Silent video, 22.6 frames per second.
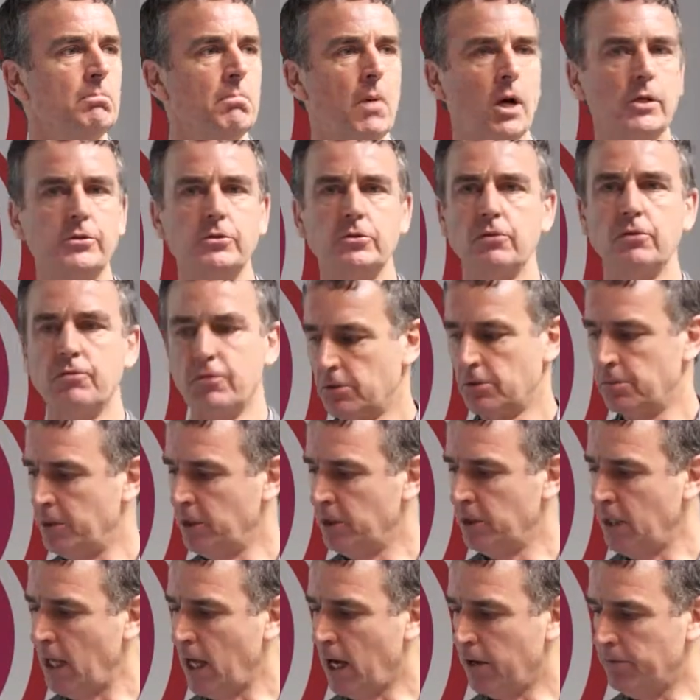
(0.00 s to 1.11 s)
Most of them
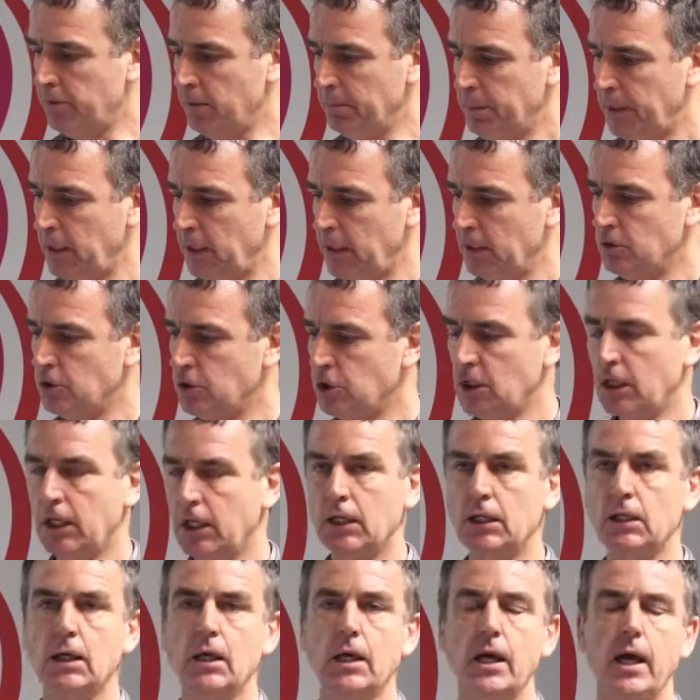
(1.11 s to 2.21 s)
are in
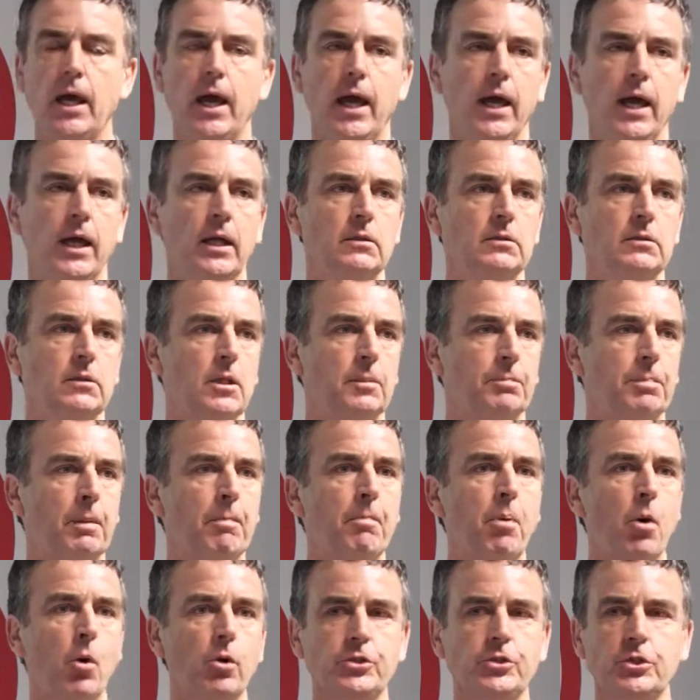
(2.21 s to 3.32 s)
PNG, and the
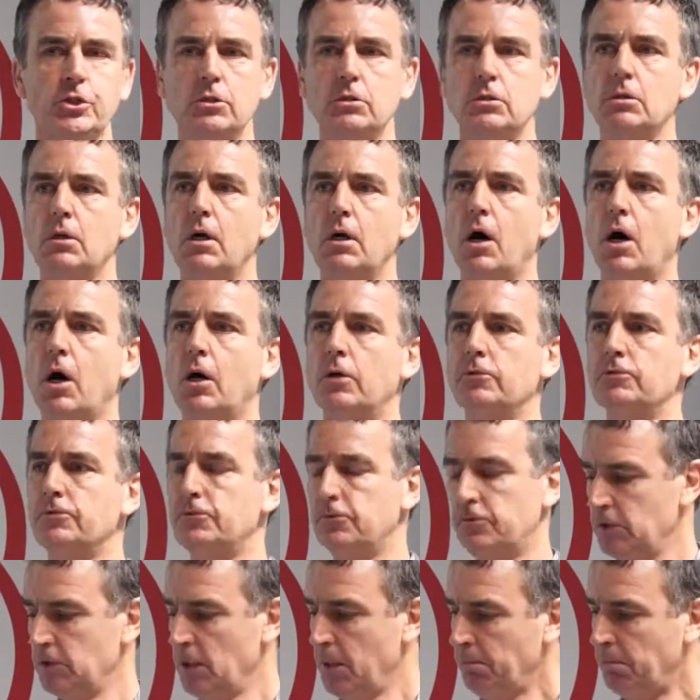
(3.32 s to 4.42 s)
proportion of
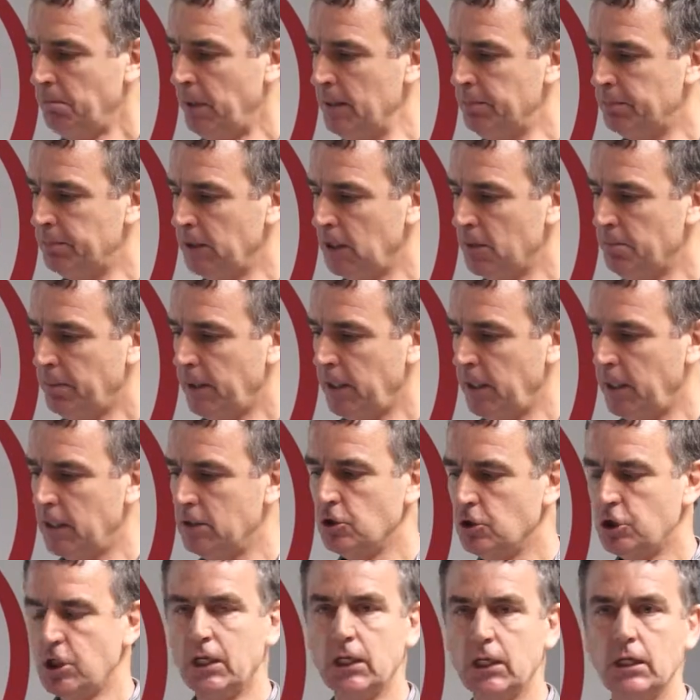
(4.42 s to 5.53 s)
people in
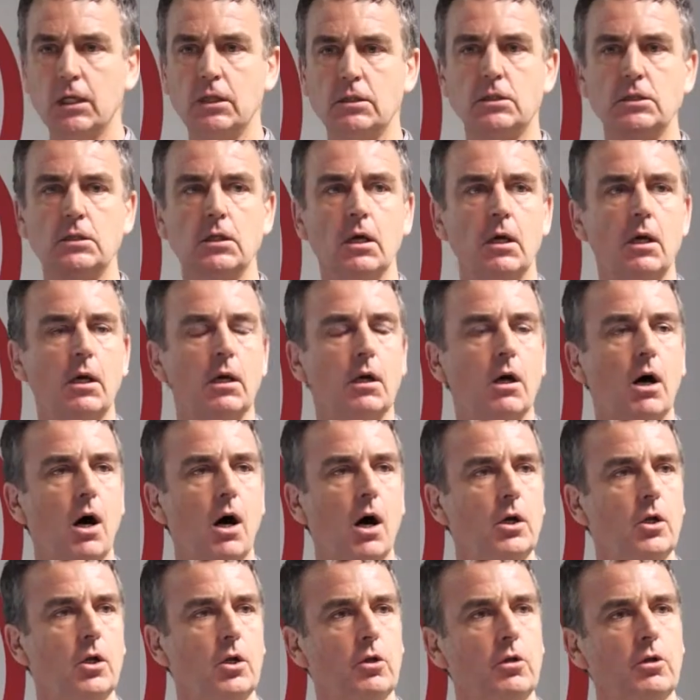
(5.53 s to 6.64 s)
PNG is
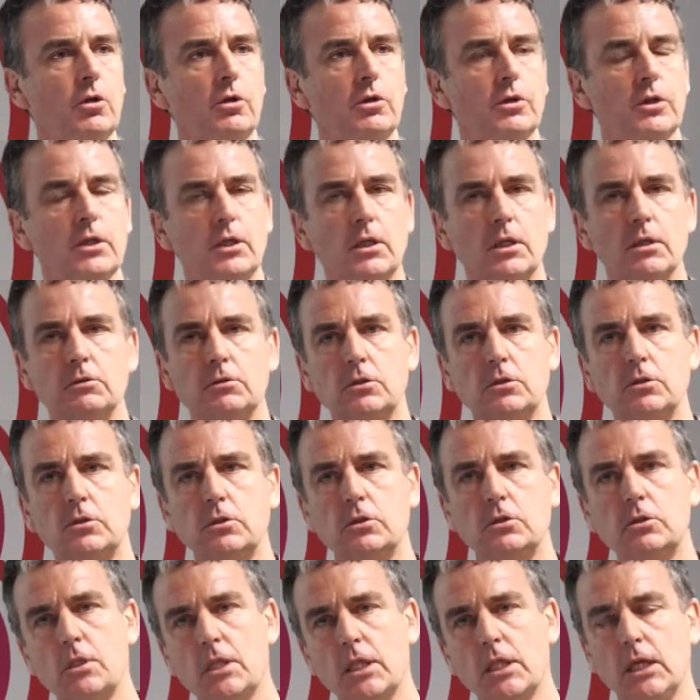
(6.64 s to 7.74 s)
the
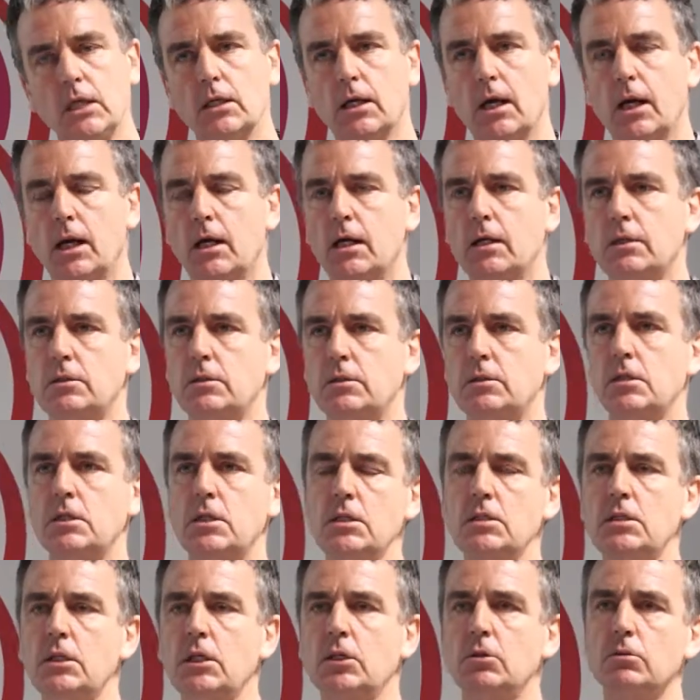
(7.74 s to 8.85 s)

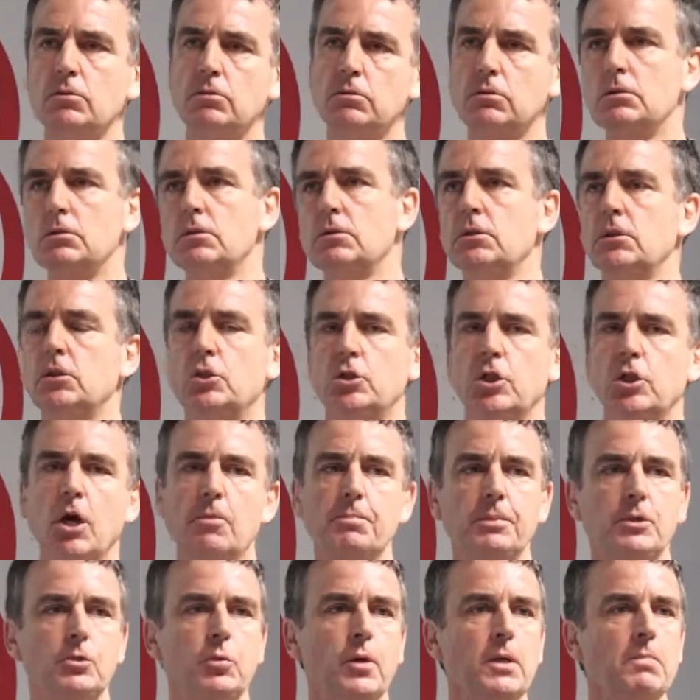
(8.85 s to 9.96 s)
statistical,
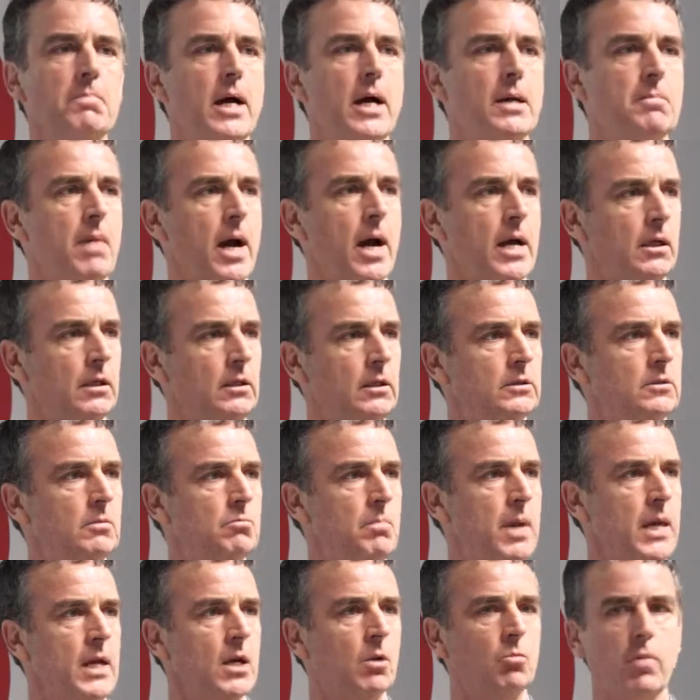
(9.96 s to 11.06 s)
between male
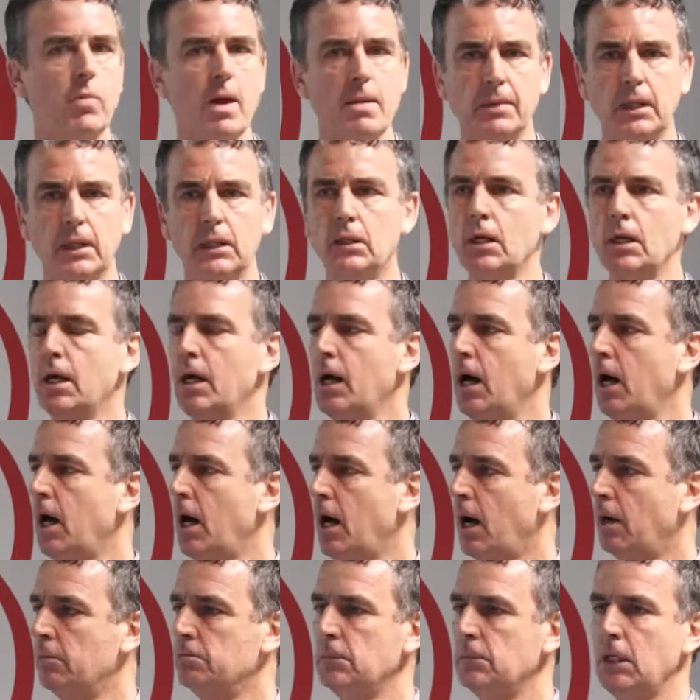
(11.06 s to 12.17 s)
men and women
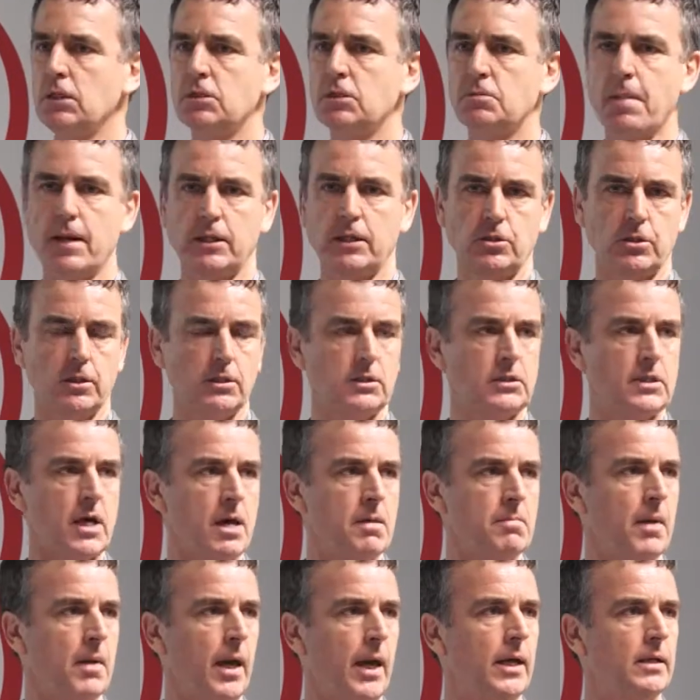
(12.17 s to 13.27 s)
is much the
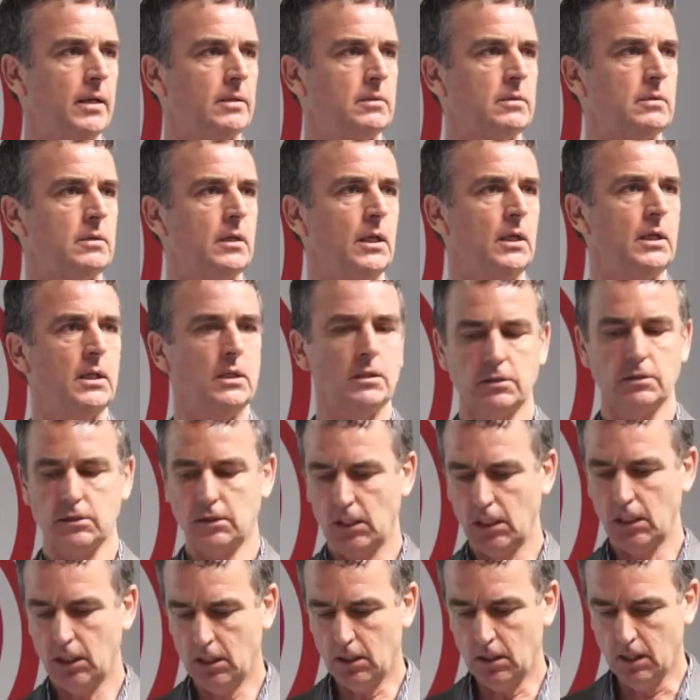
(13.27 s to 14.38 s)
same as it is
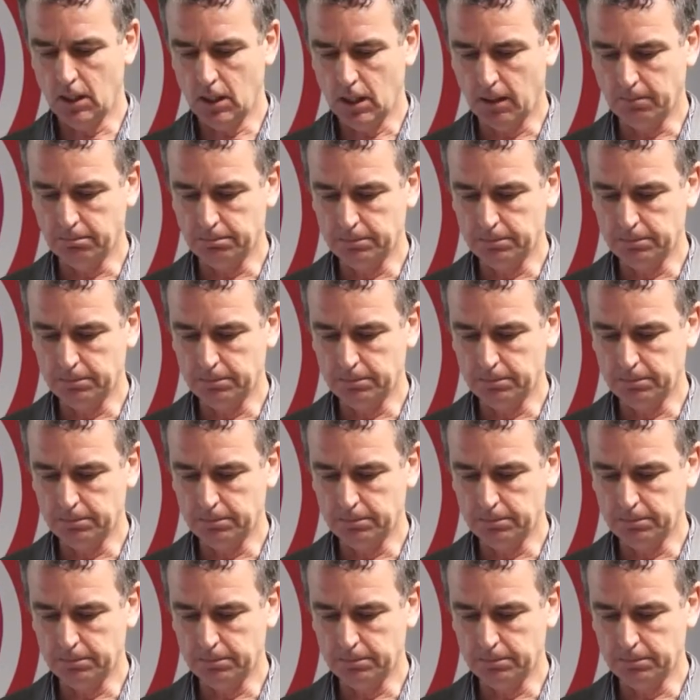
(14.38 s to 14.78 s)
in